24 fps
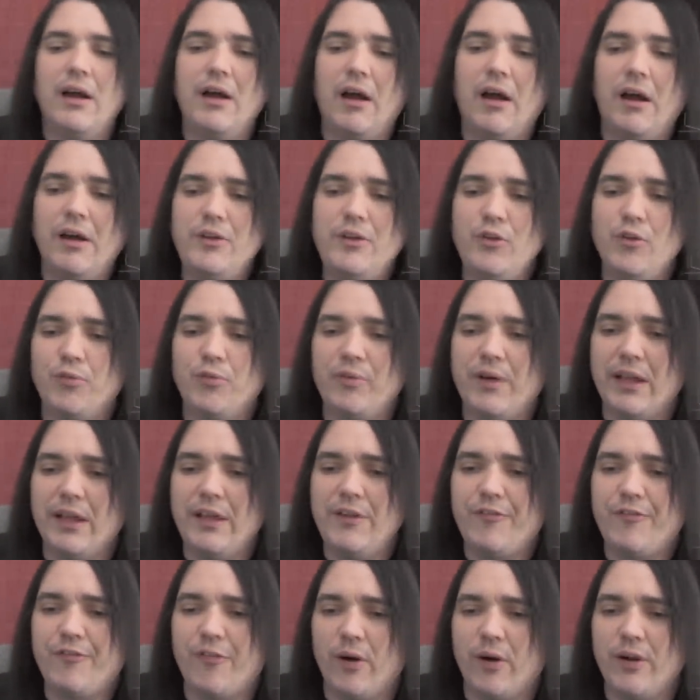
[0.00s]
Are you
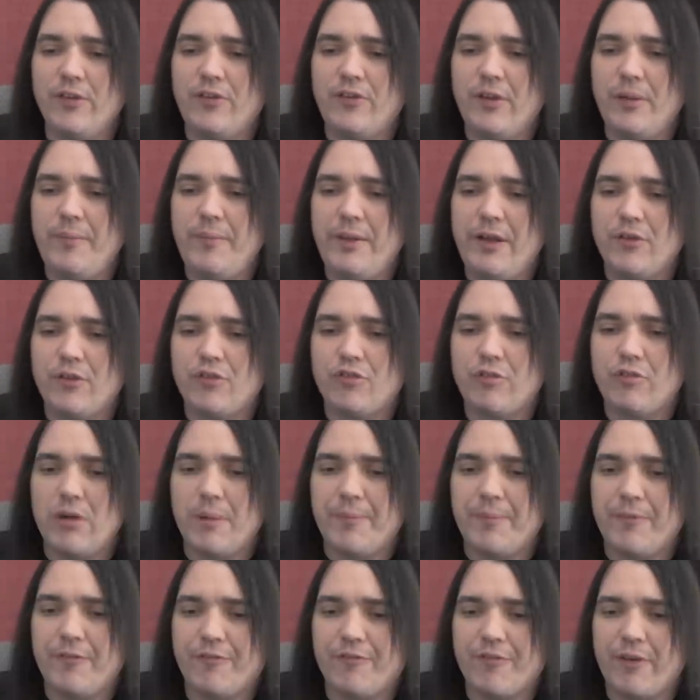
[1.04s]
really forcing me to
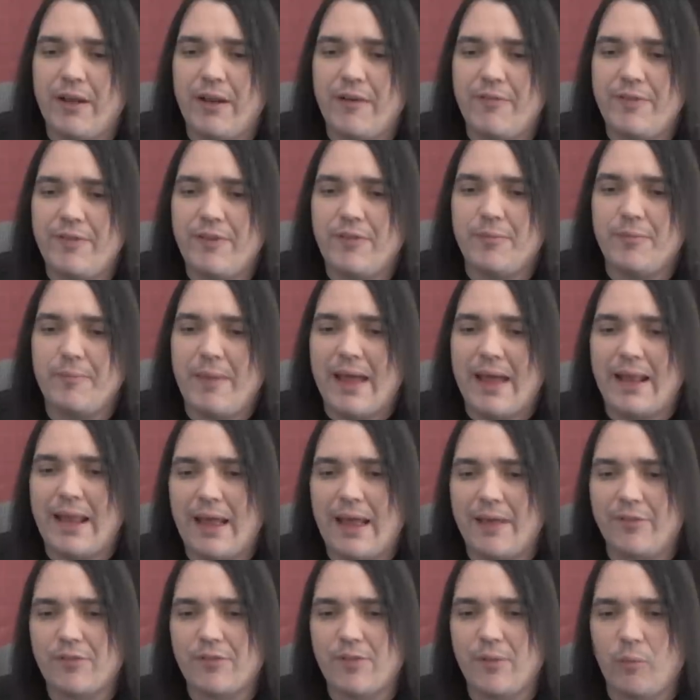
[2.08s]
strip in front of these men?
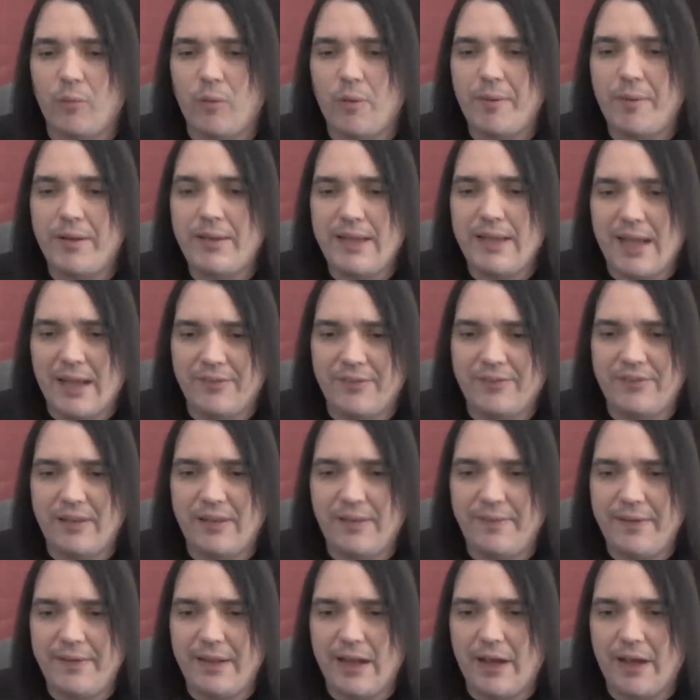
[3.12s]
Asked the woman. Yes,
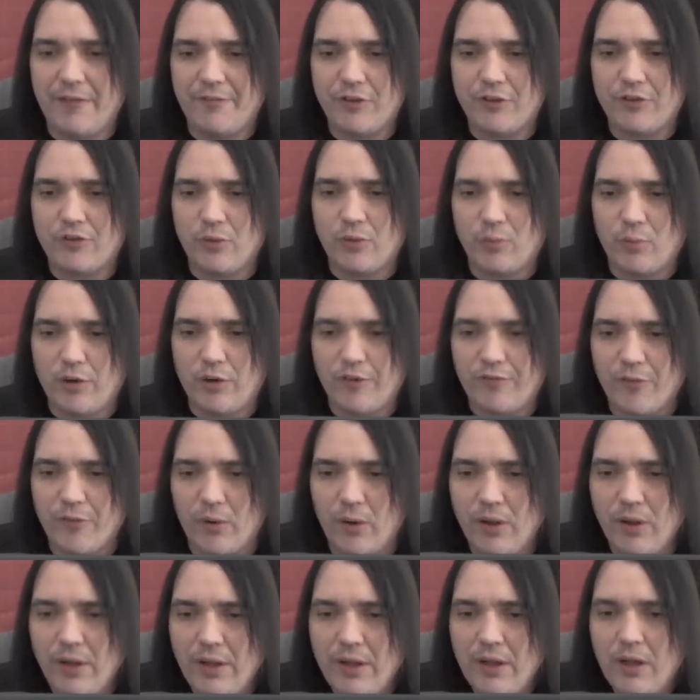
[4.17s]
said the officer,
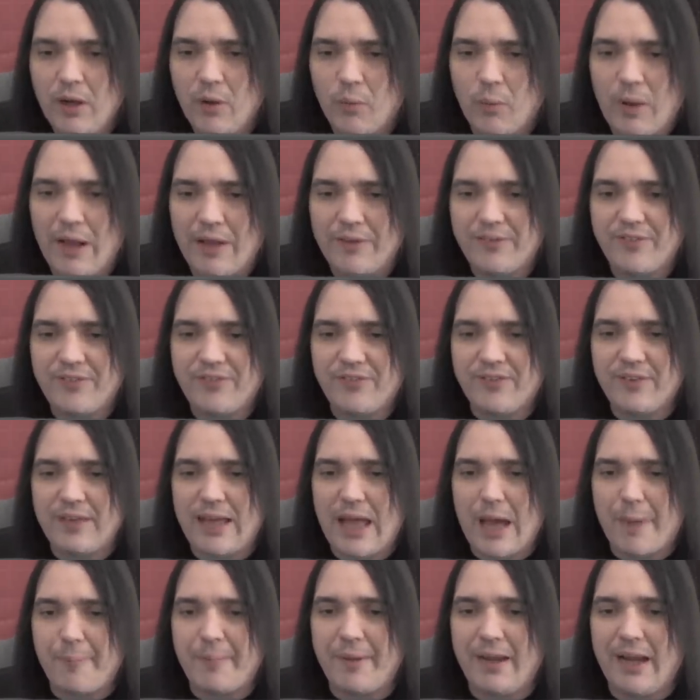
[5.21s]
Werfel, while
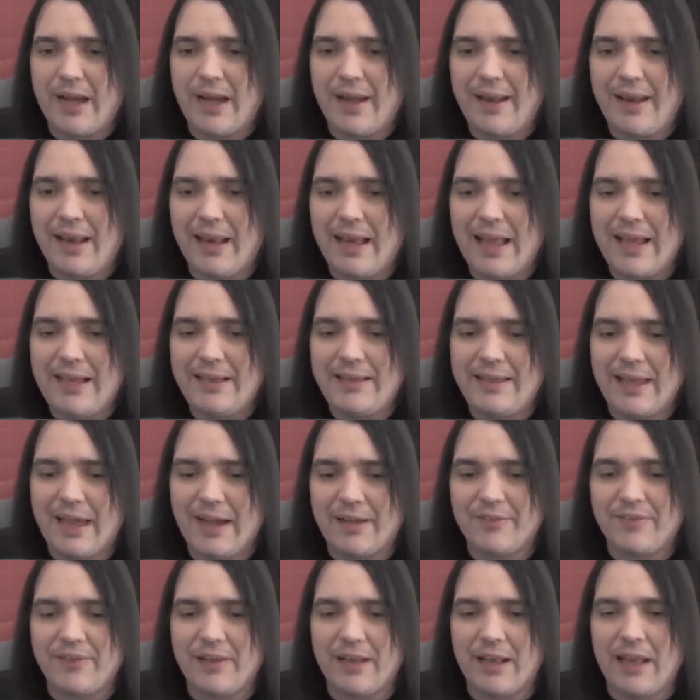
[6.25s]
snapping on
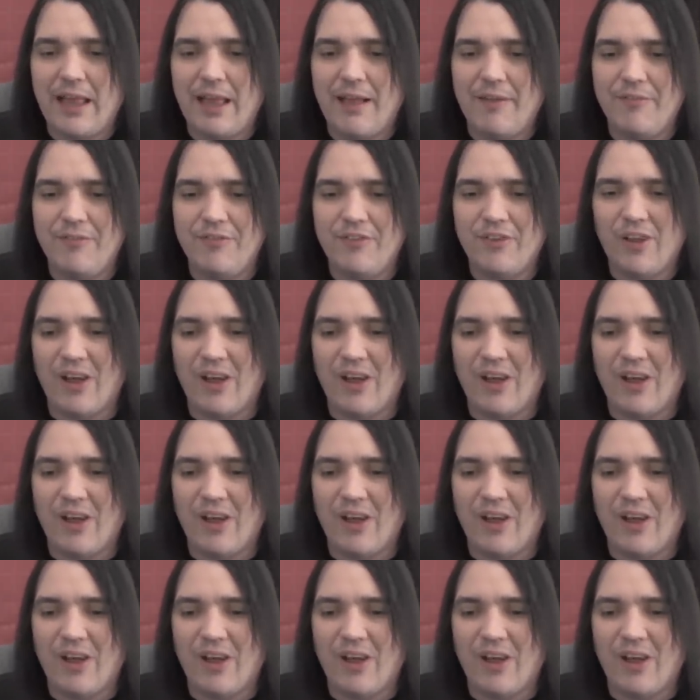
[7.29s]
latex gloves.